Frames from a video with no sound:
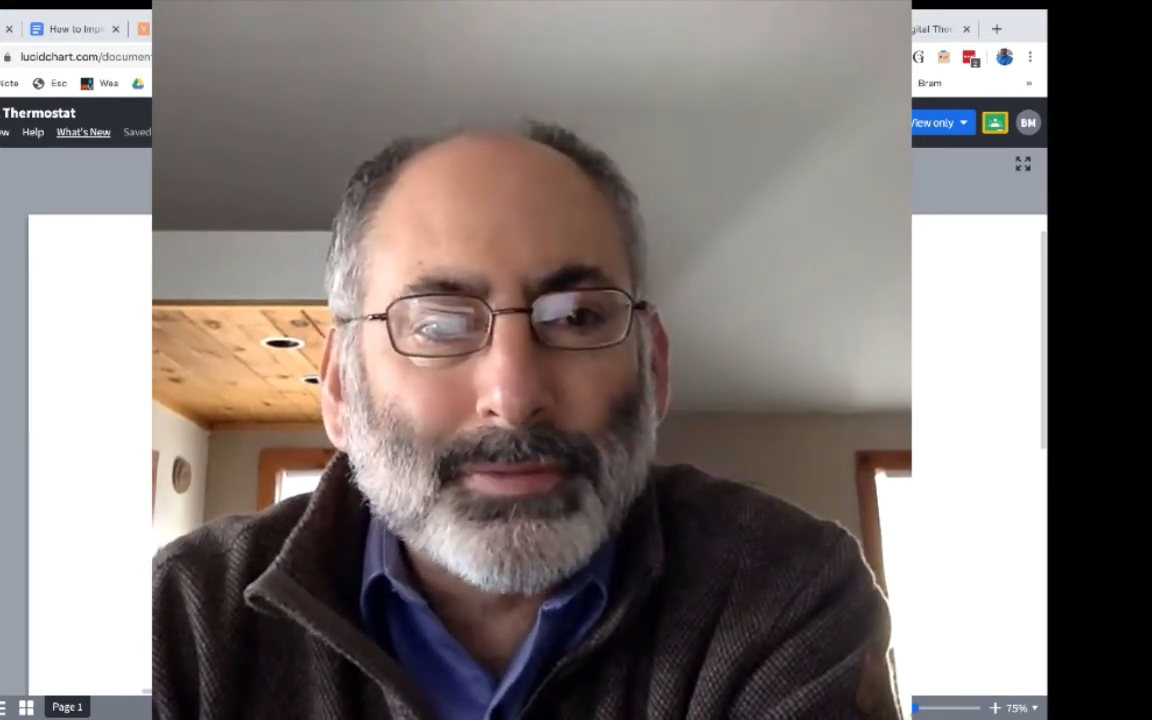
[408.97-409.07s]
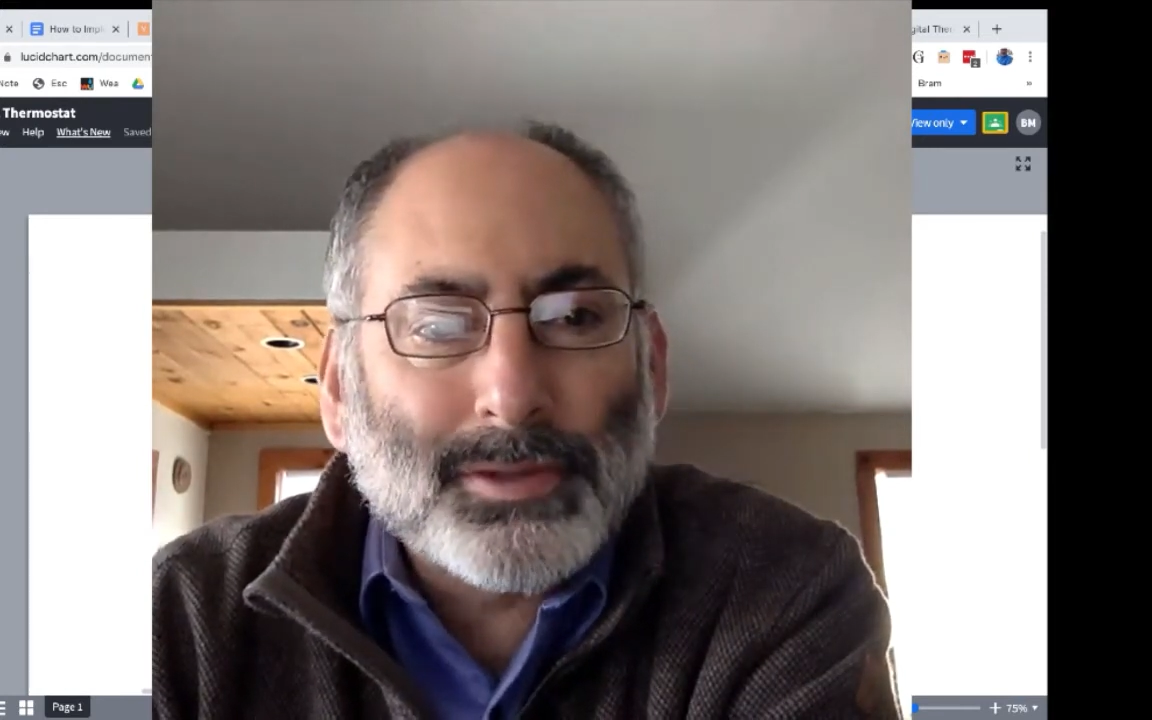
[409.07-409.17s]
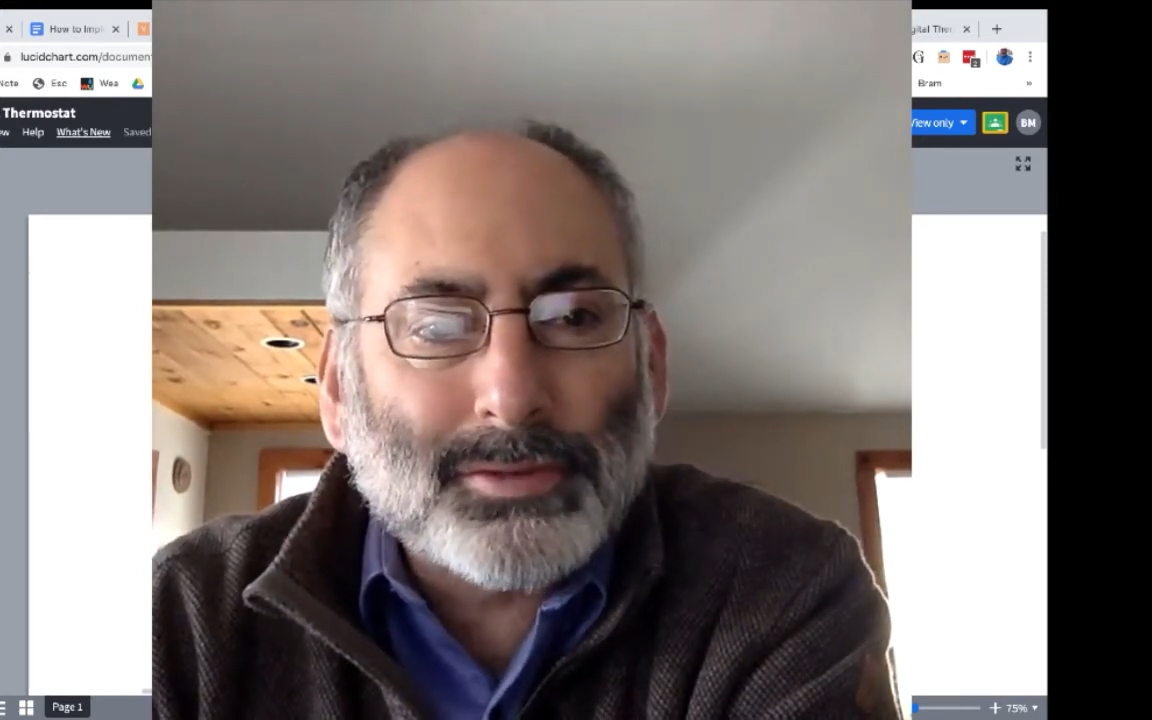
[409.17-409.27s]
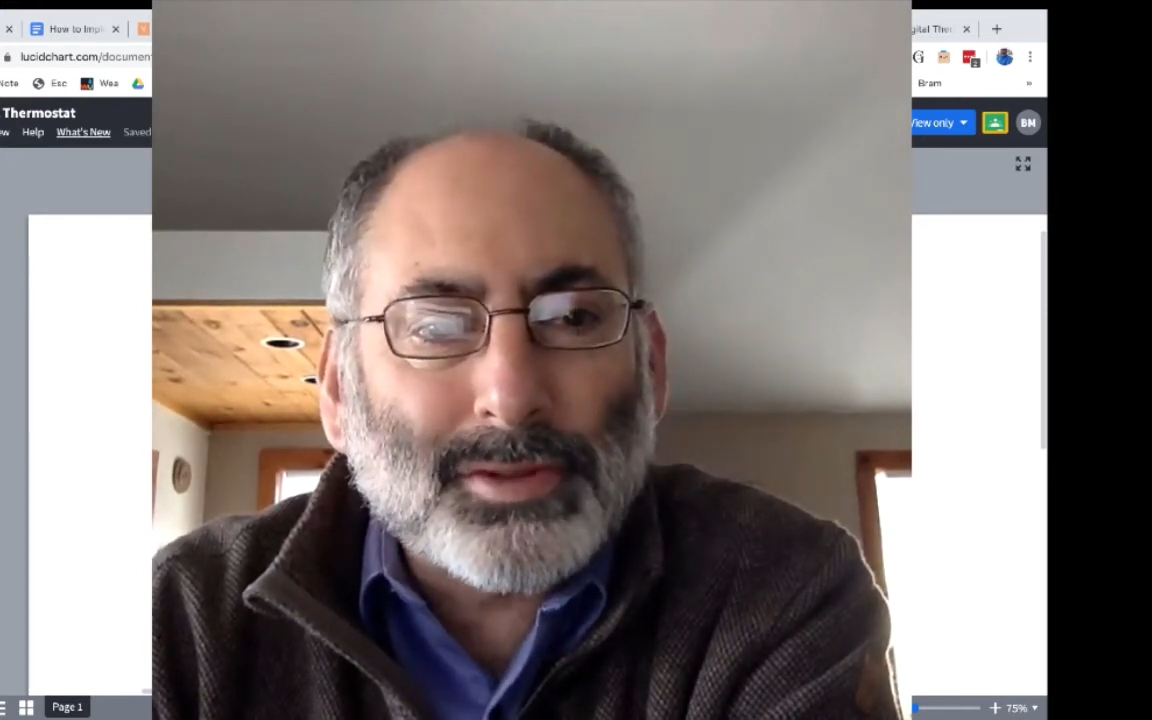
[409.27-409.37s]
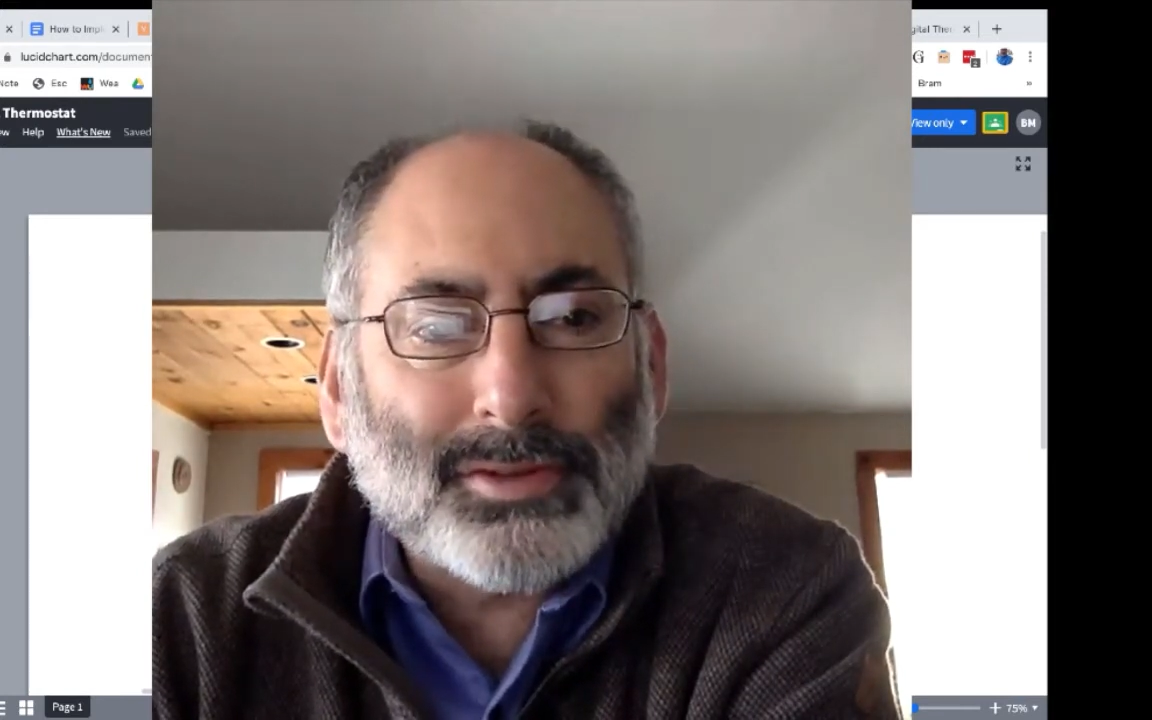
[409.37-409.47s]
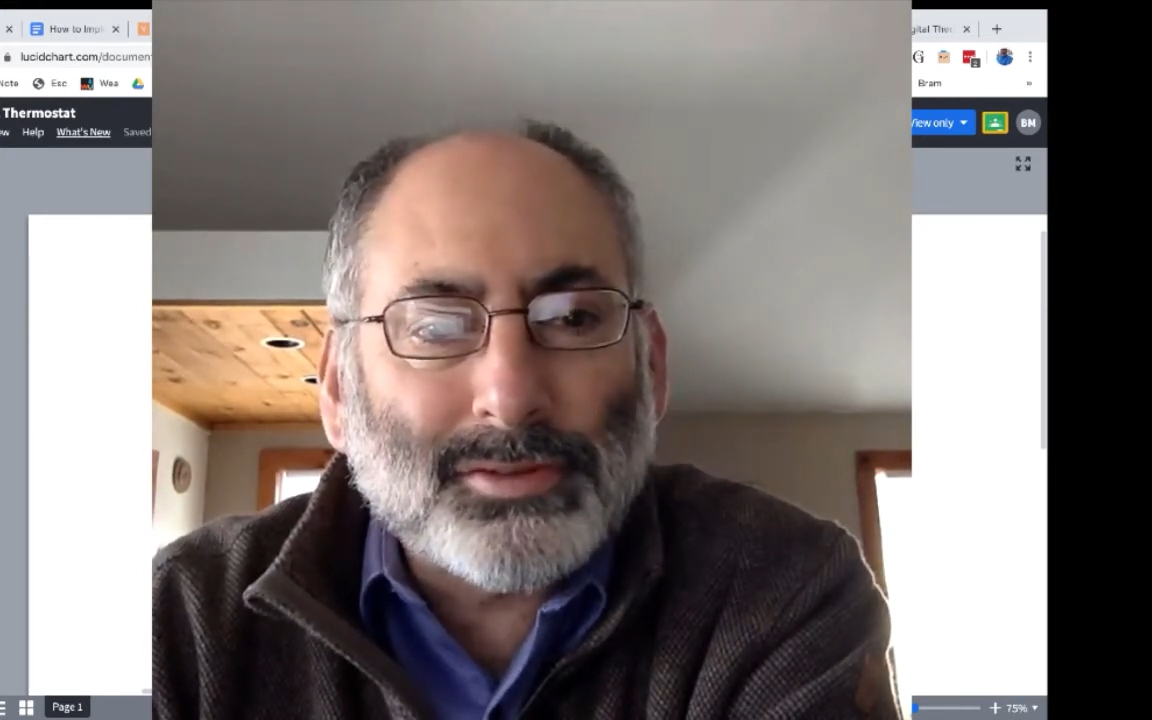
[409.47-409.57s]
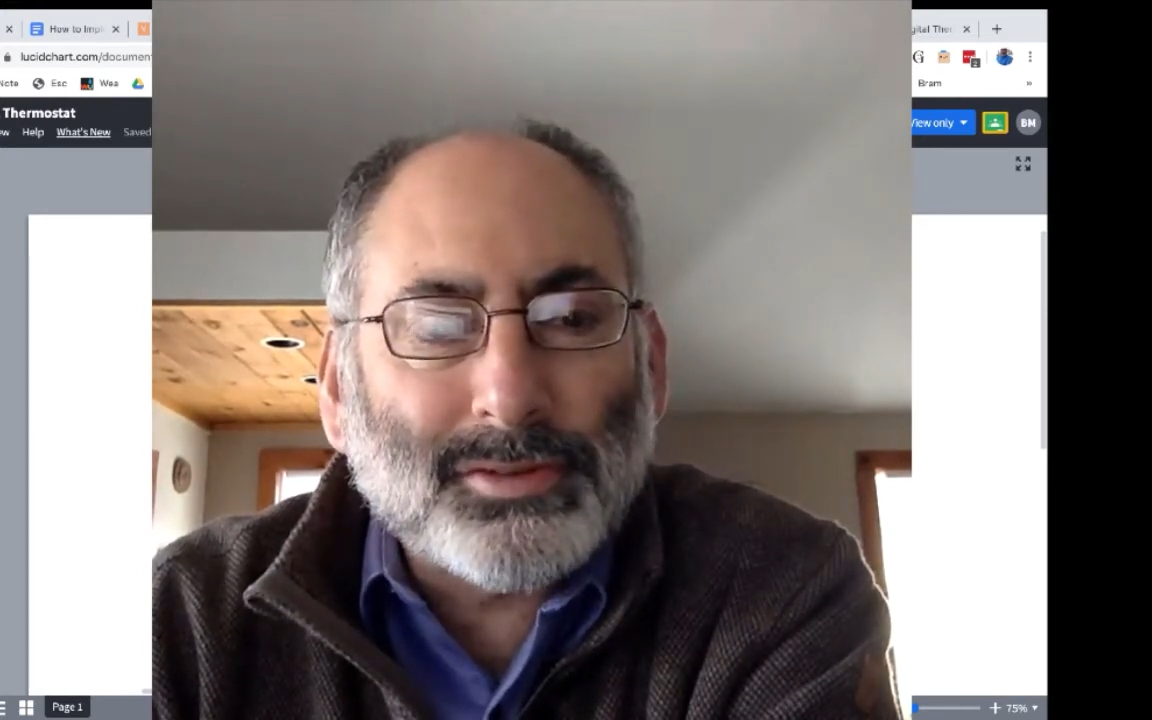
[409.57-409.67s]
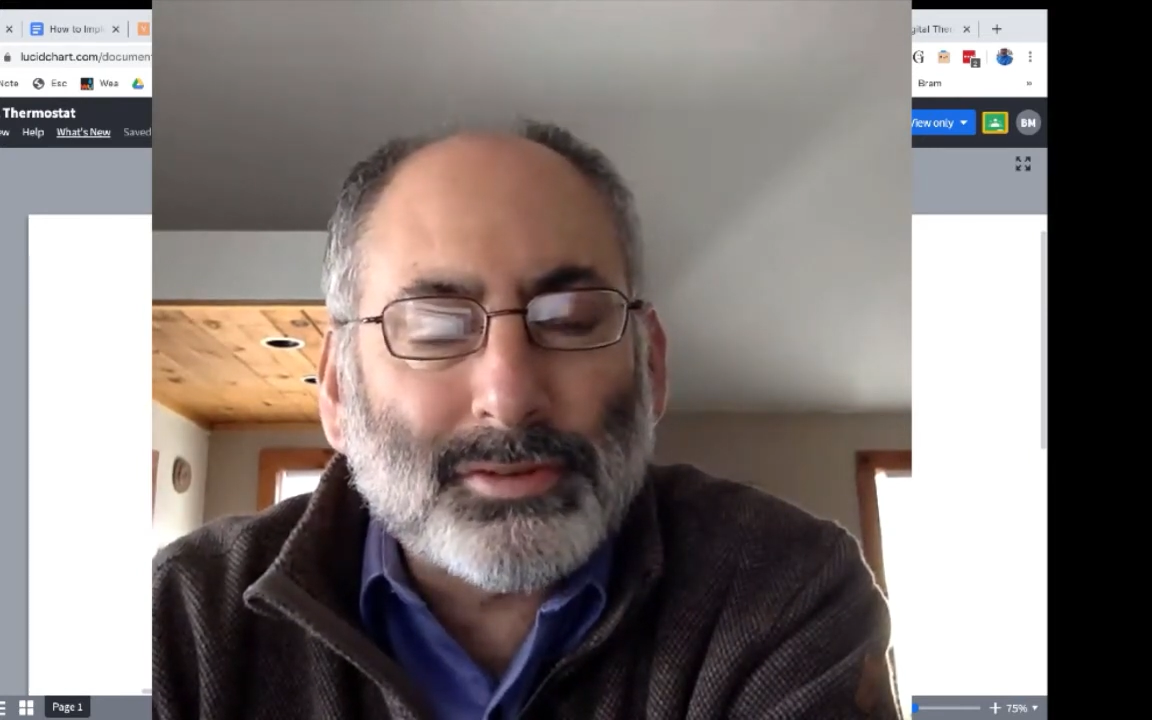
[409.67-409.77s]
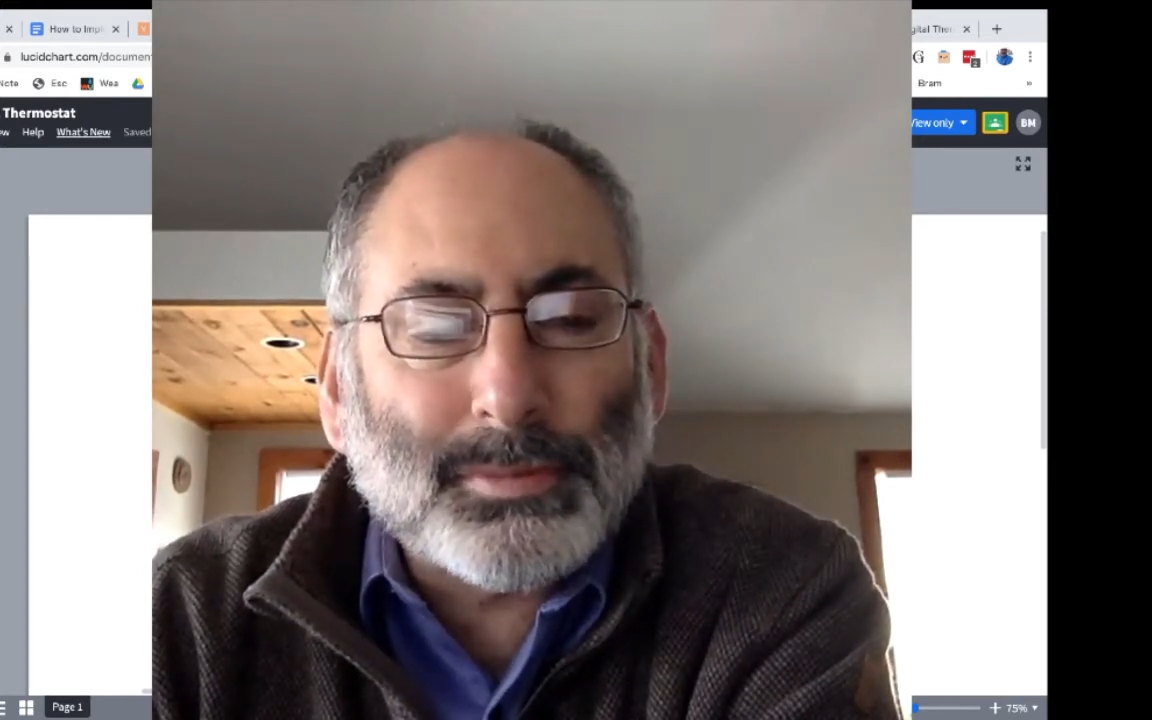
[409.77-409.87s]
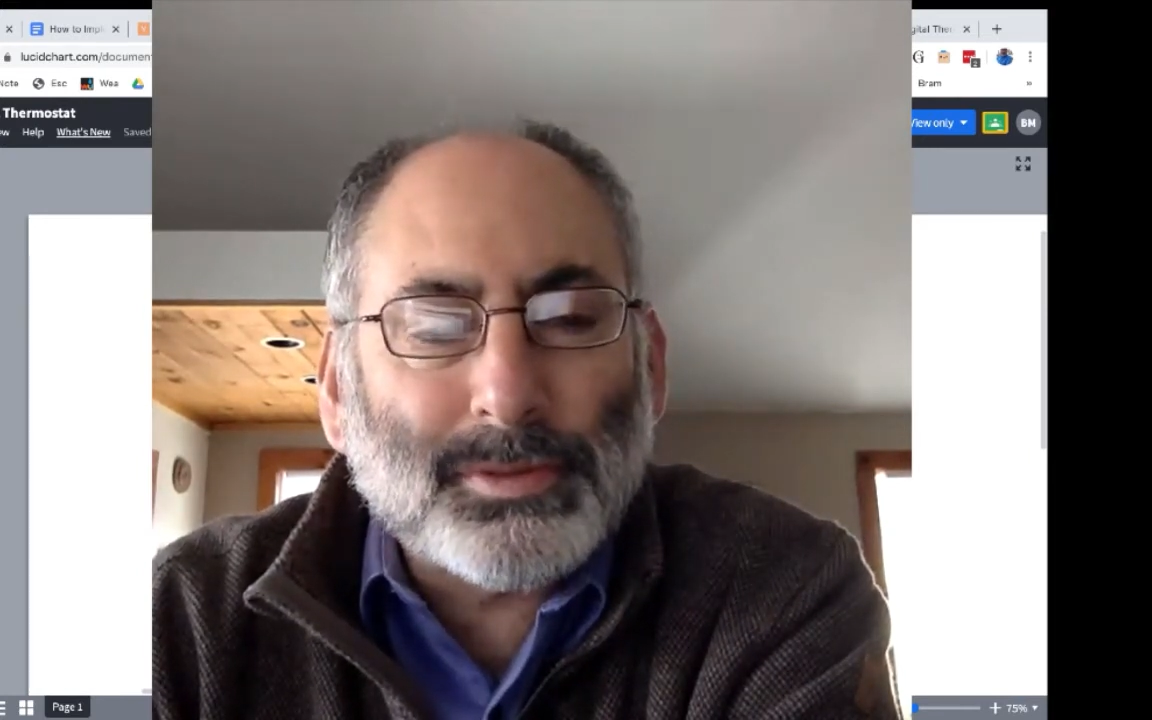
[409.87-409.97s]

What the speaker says: So this system